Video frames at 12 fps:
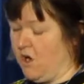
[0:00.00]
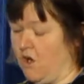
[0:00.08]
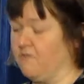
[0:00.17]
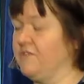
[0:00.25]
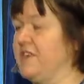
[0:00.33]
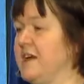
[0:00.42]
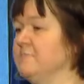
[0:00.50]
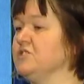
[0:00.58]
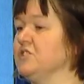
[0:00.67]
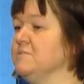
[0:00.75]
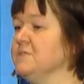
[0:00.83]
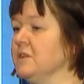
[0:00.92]
of the
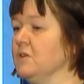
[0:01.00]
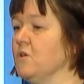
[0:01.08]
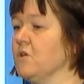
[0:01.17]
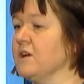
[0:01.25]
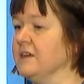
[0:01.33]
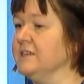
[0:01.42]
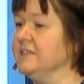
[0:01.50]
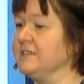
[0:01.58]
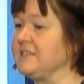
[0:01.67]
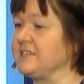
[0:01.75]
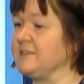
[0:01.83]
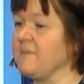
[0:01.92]
abdominal
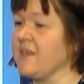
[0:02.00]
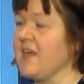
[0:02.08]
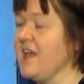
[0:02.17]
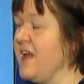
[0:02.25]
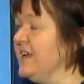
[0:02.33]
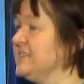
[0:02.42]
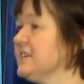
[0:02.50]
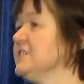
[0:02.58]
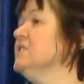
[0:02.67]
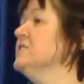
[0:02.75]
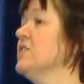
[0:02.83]
organs. It doesn't